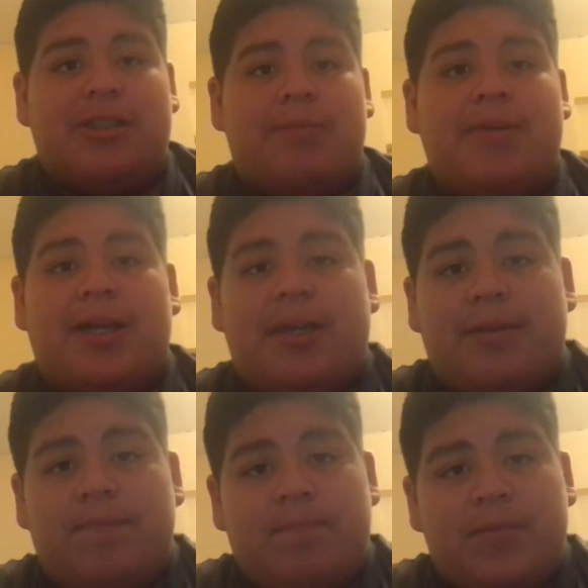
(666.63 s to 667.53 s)
with him
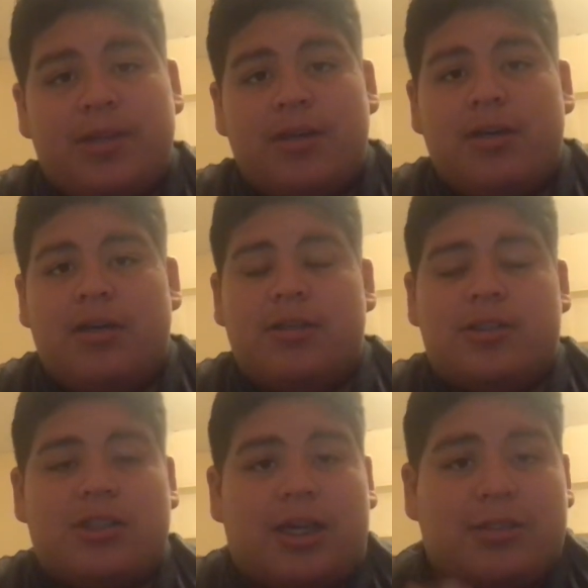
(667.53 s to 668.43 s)
and
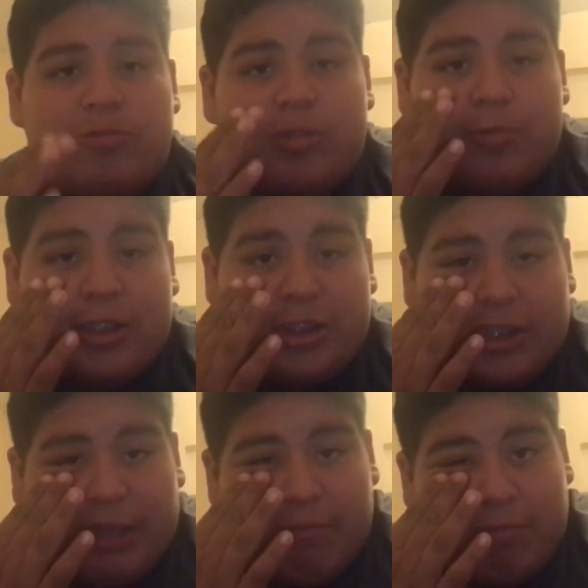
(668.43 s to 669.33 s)
socked him so
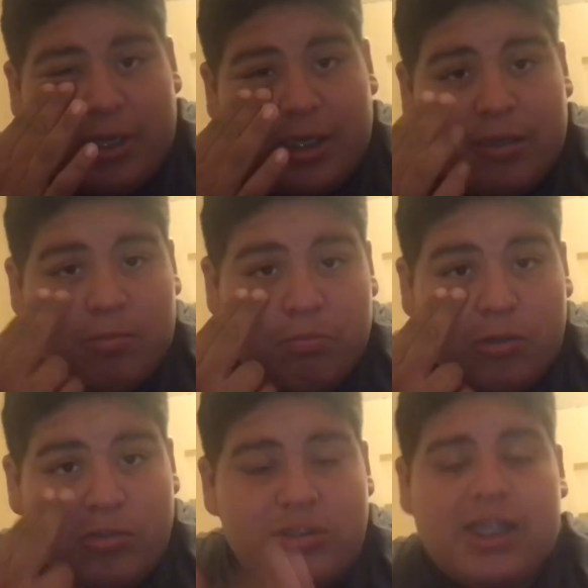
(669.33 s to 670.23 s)
much, gave him a
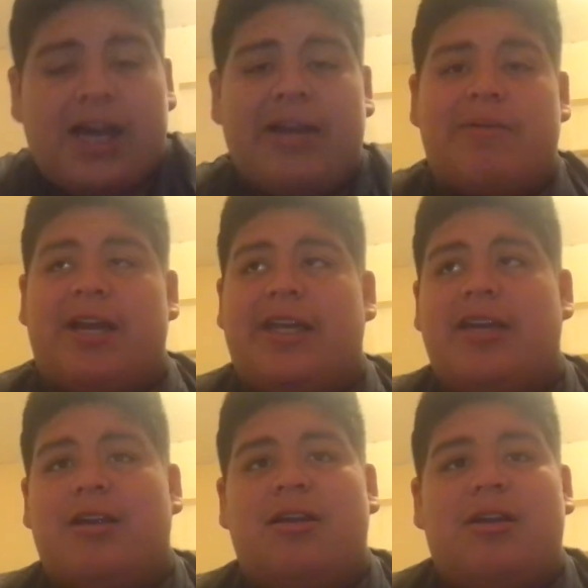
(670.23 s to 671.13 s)
bruised eye right
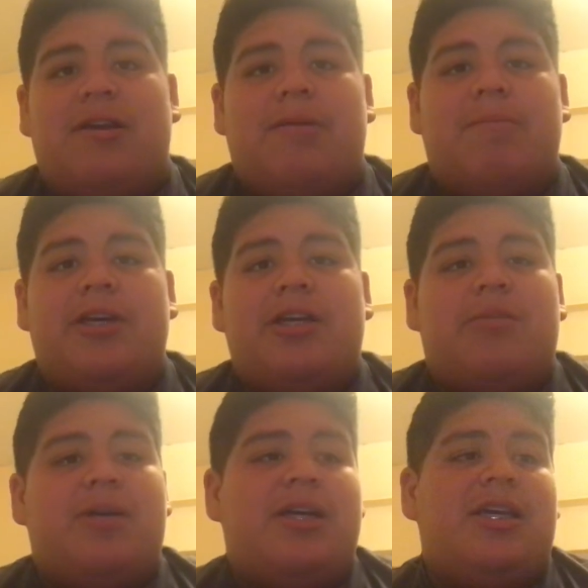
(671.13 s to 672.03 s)
here. But you
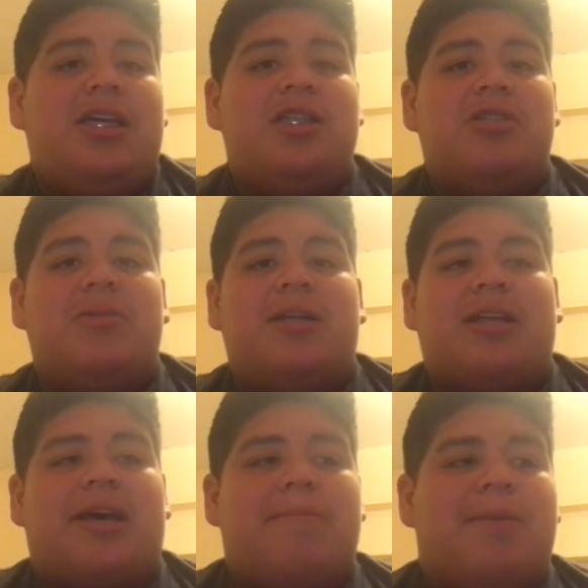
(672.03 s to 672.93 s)
know what? He's doing a
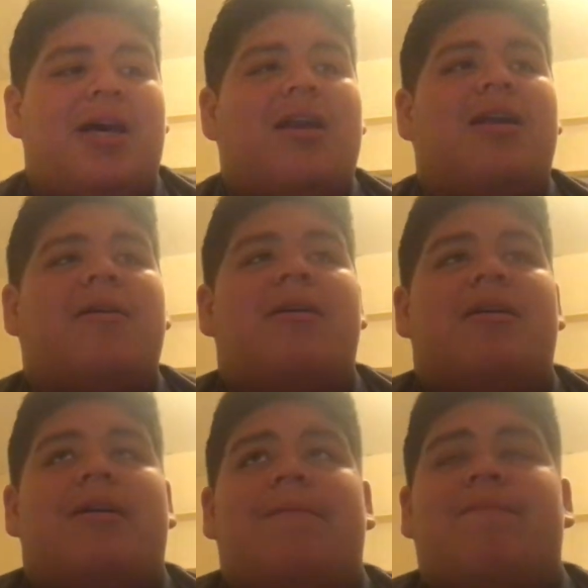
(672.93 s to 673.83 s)
lot better.
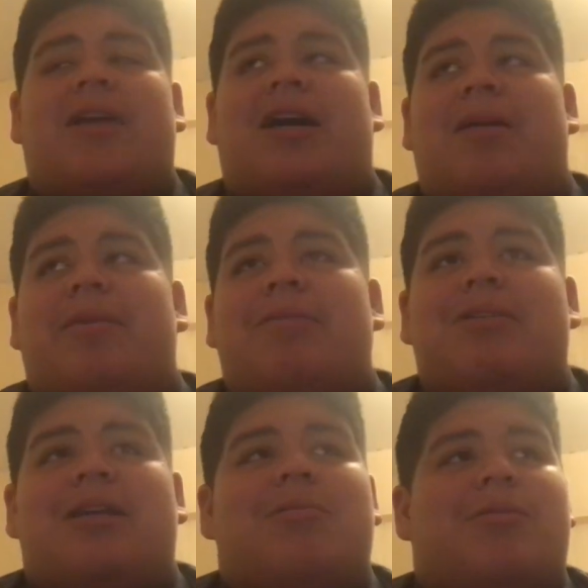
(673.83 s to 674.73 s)
Um, he
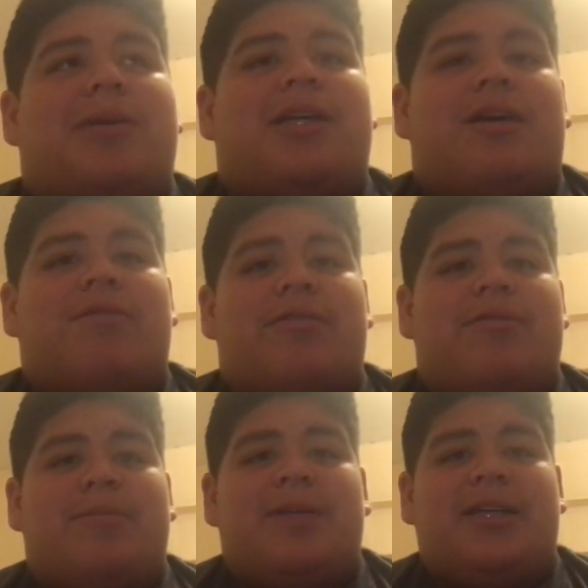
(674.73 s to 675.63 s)
was able to recover
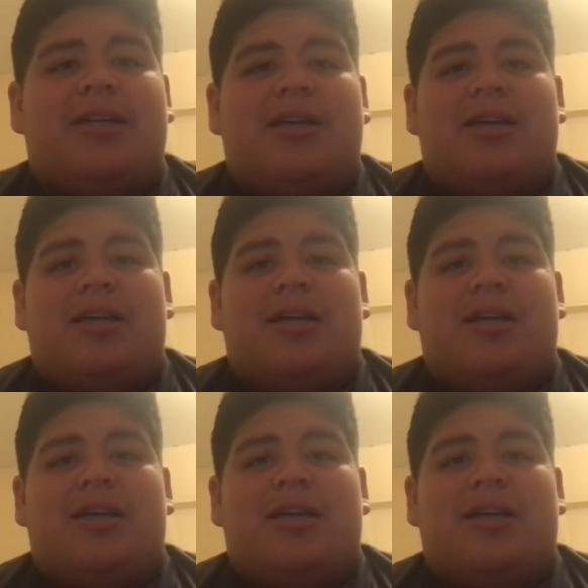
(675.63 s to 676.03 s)
from it.